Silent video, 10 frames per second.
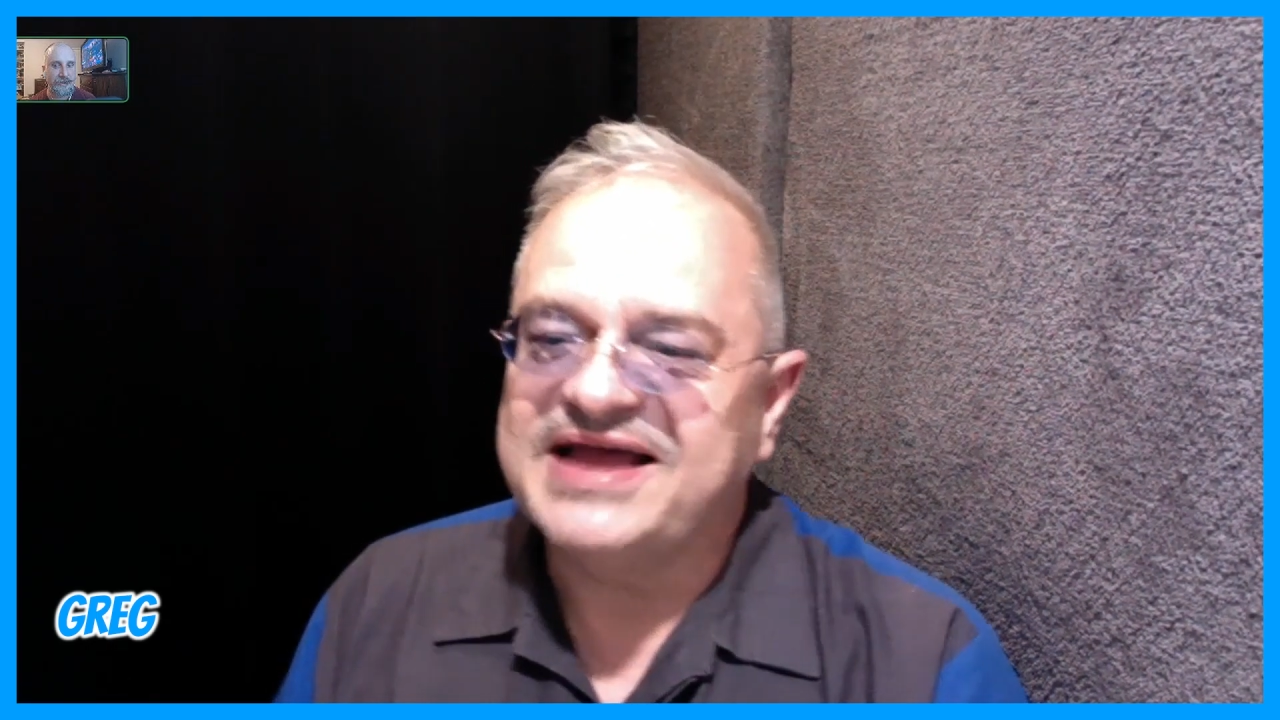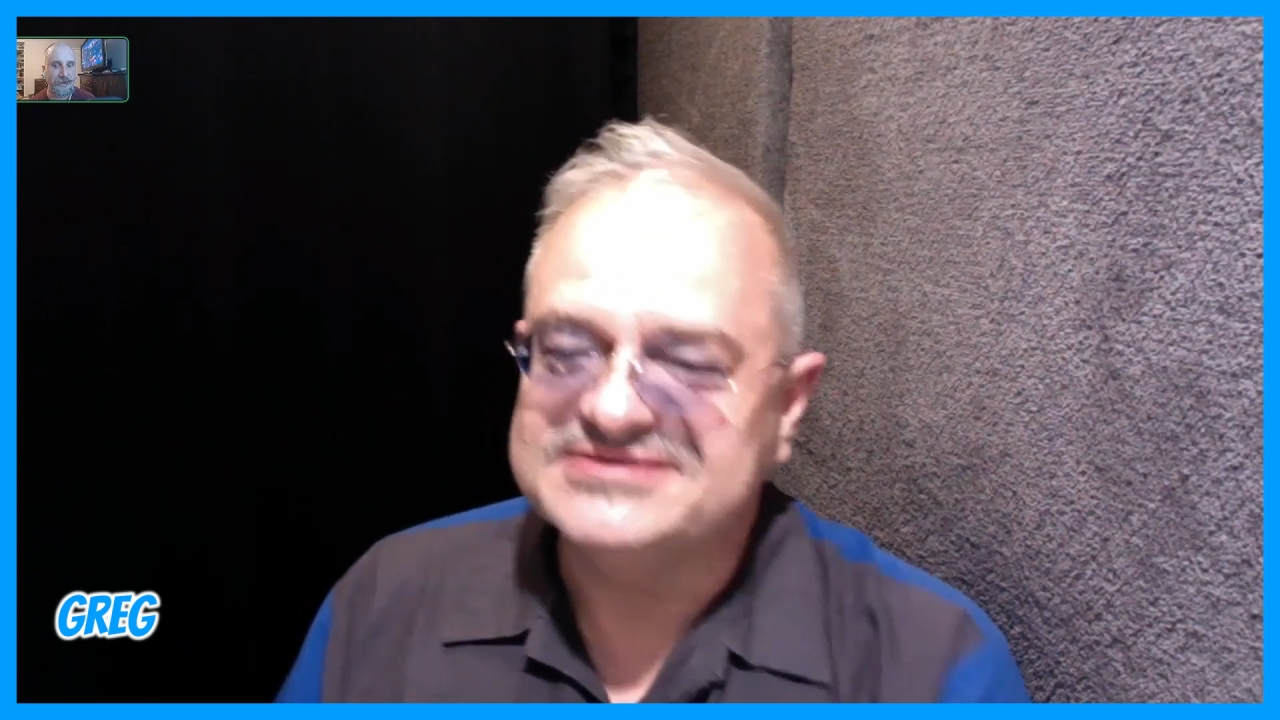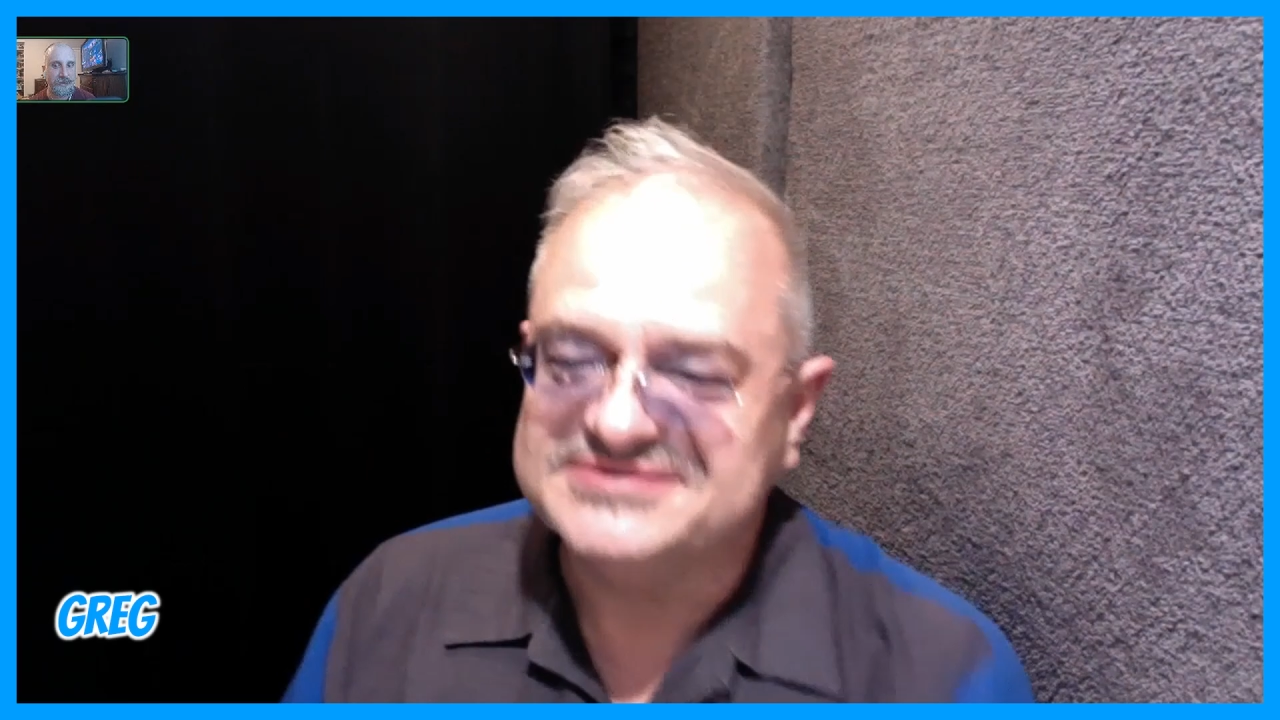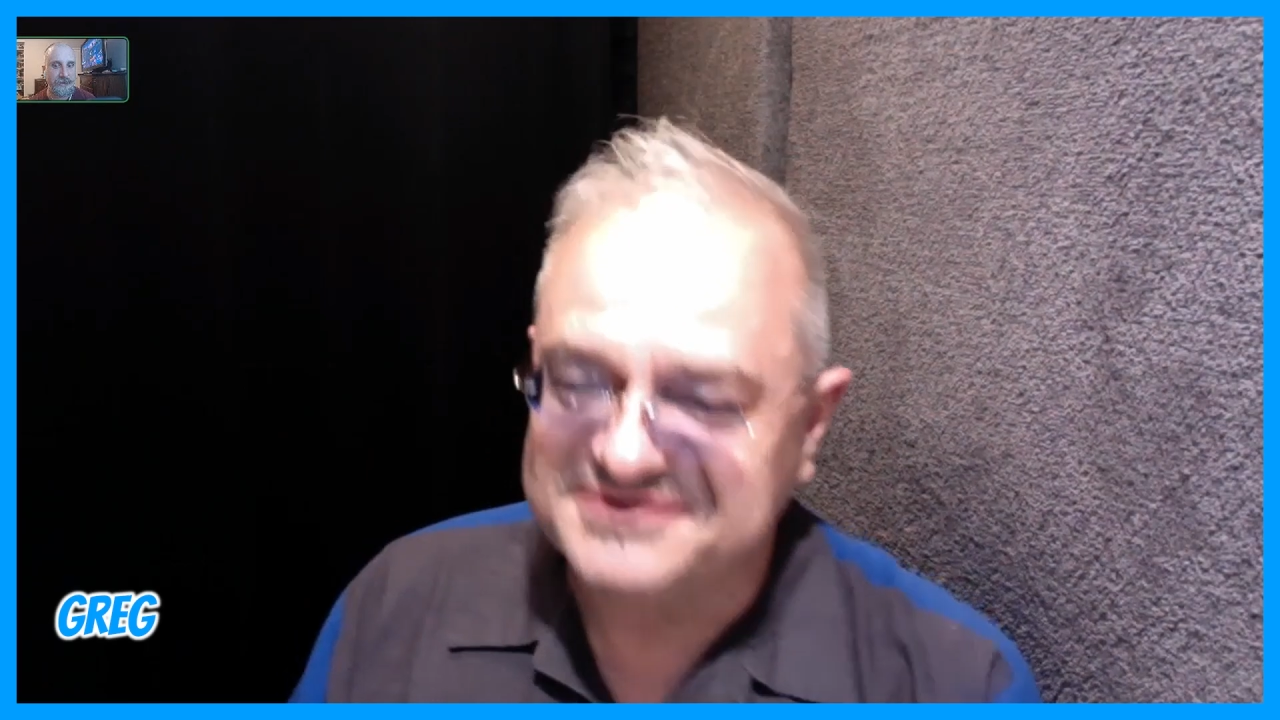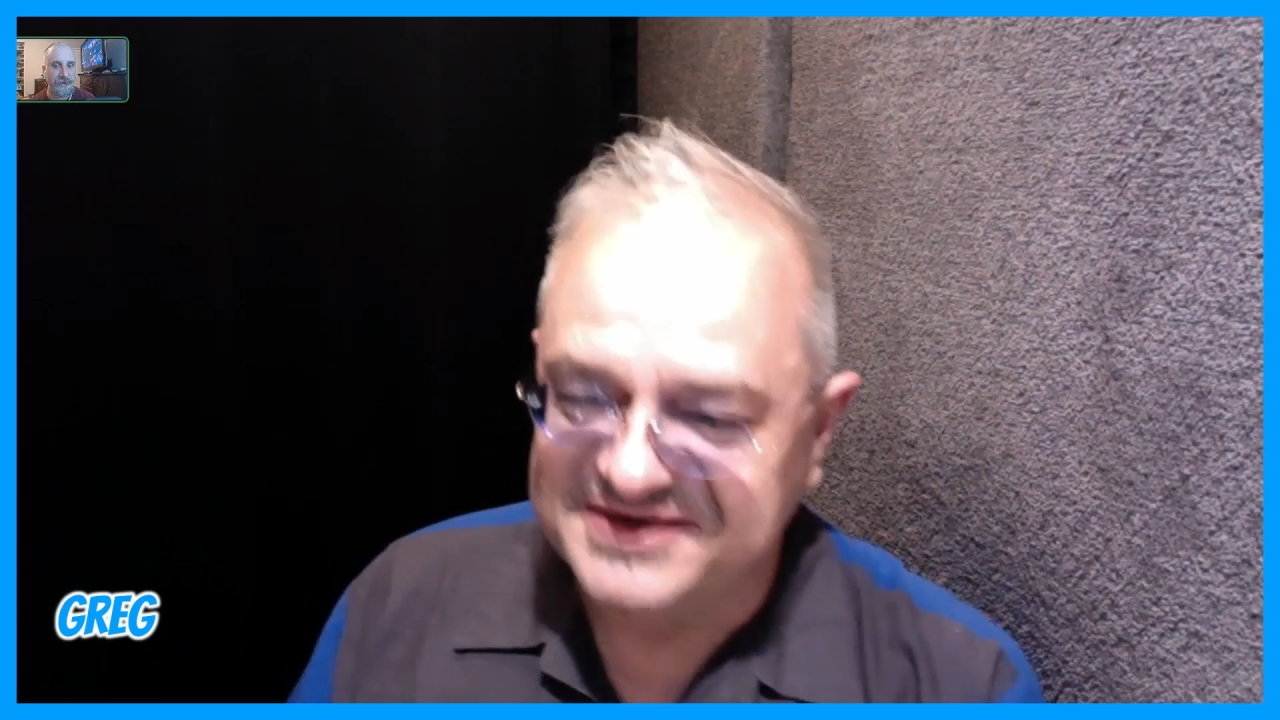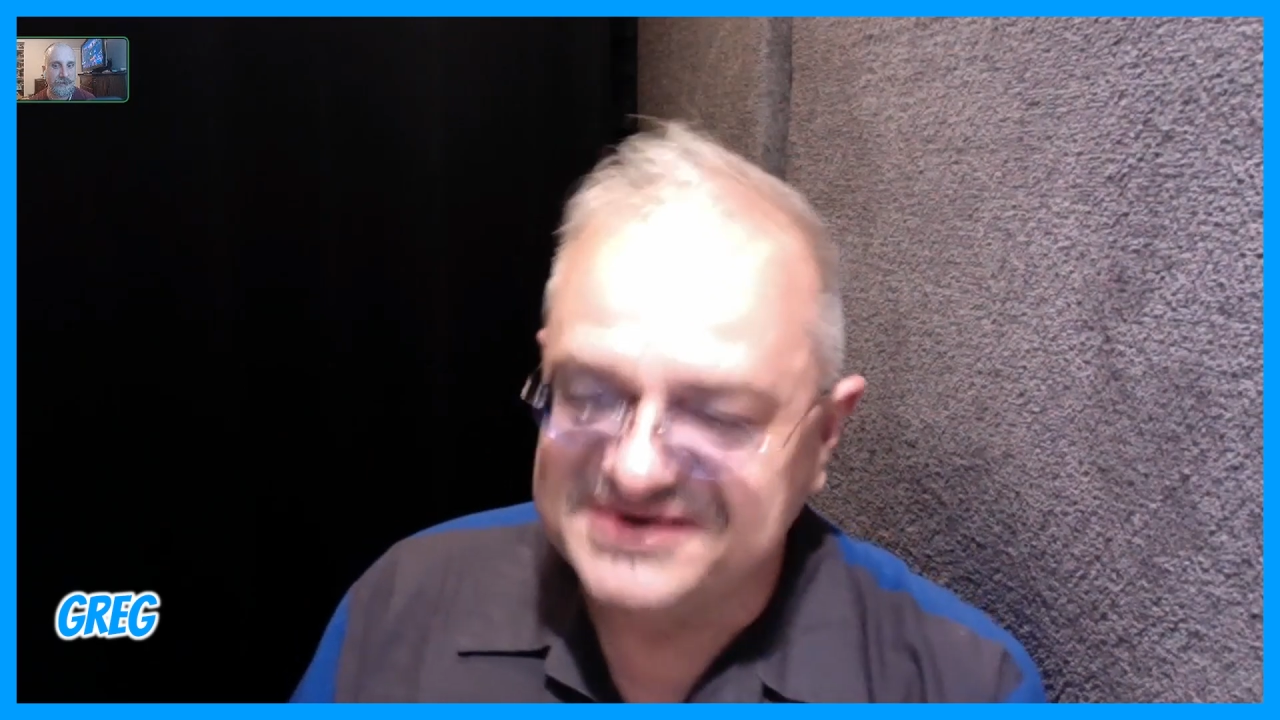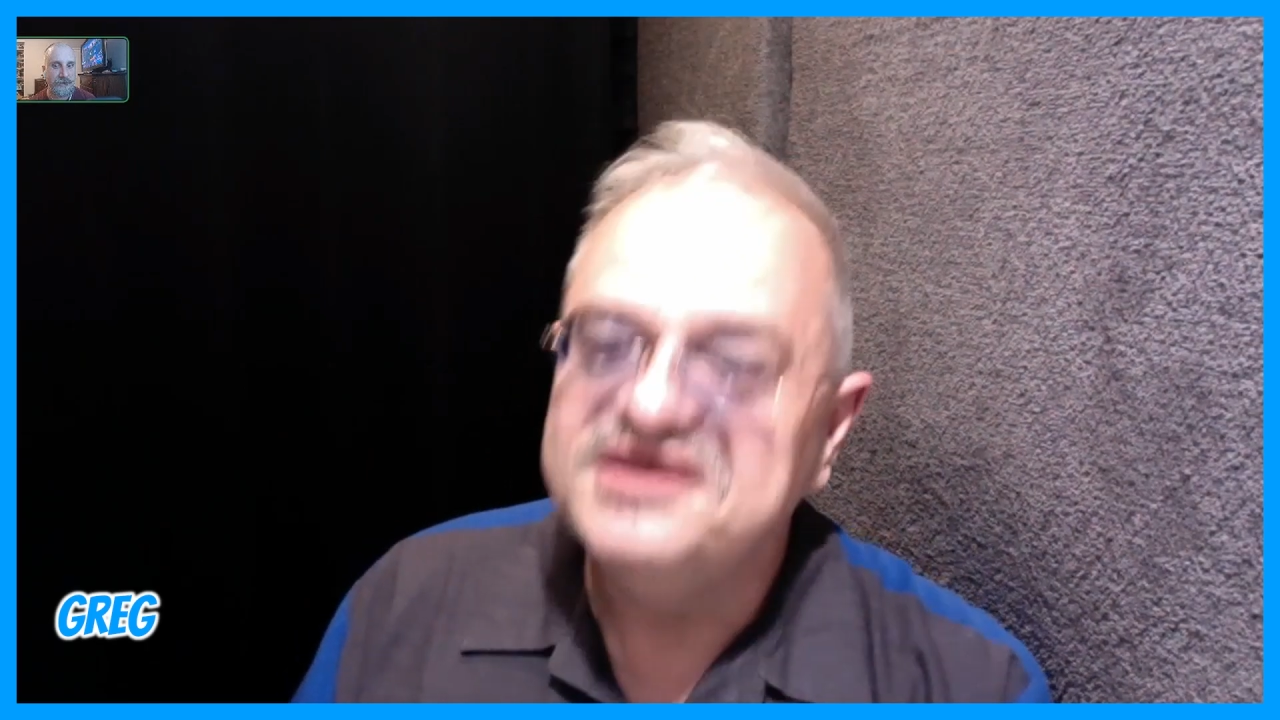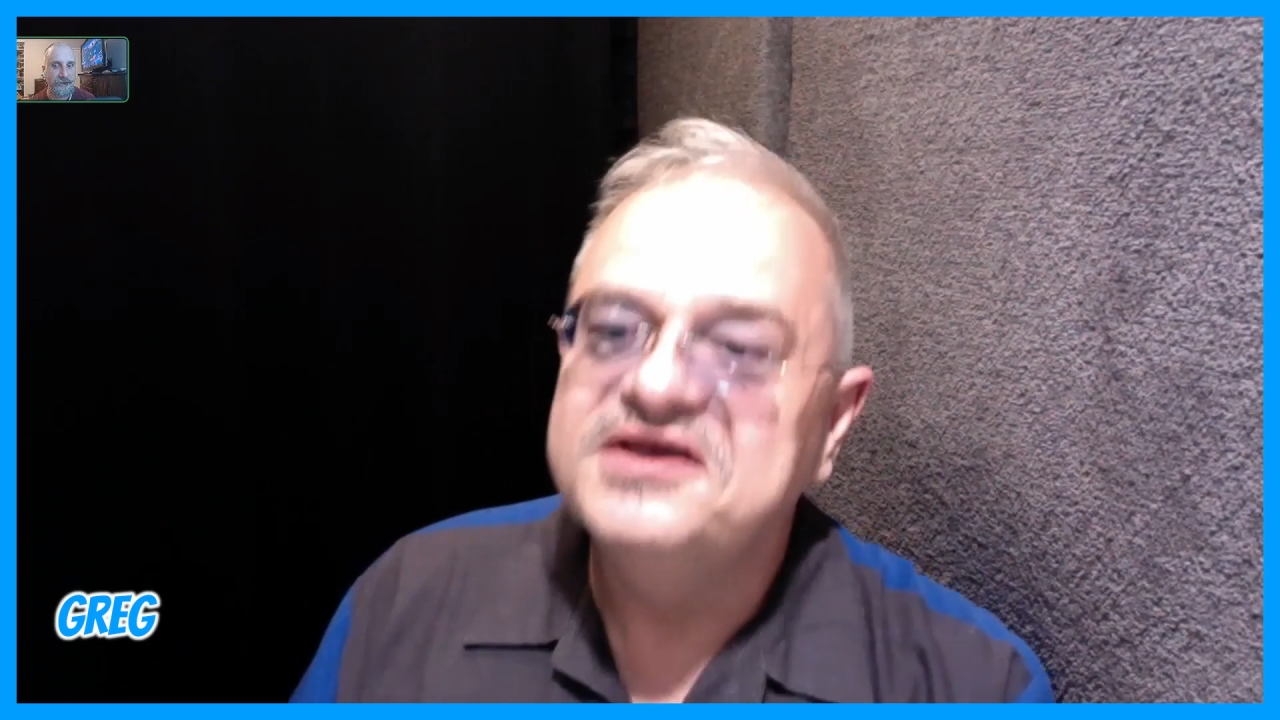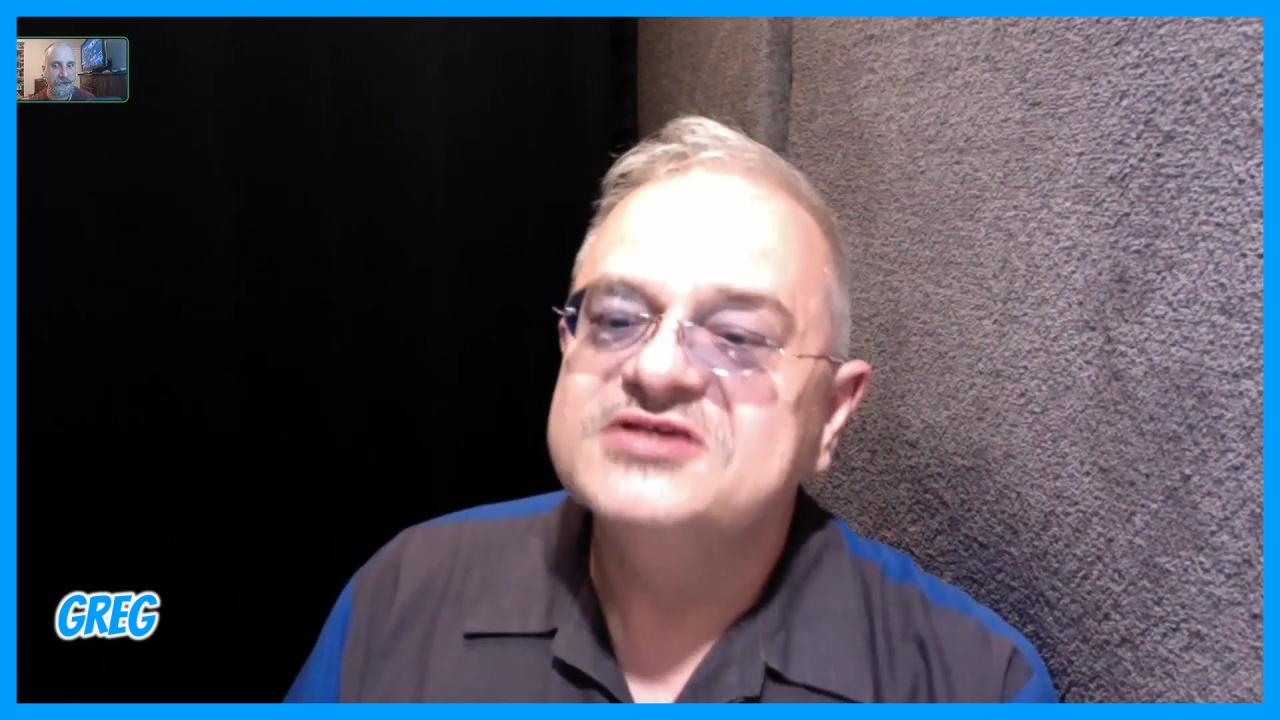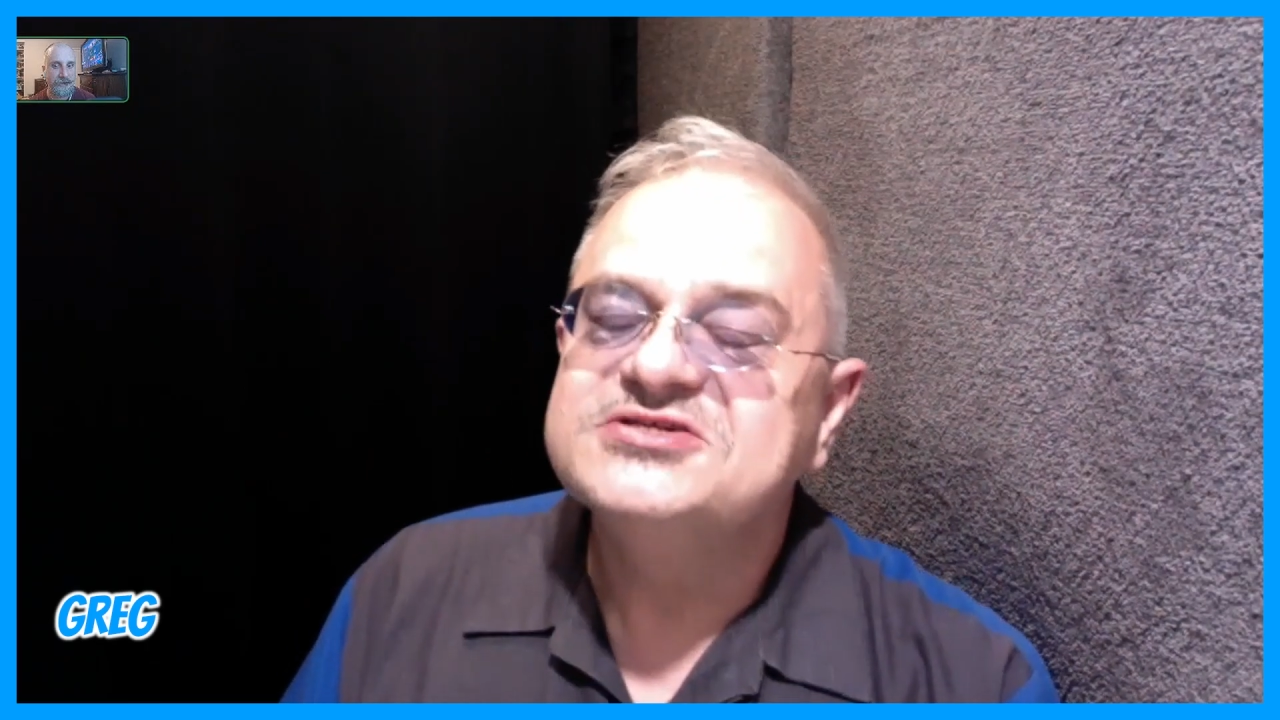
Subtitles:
how I planned it.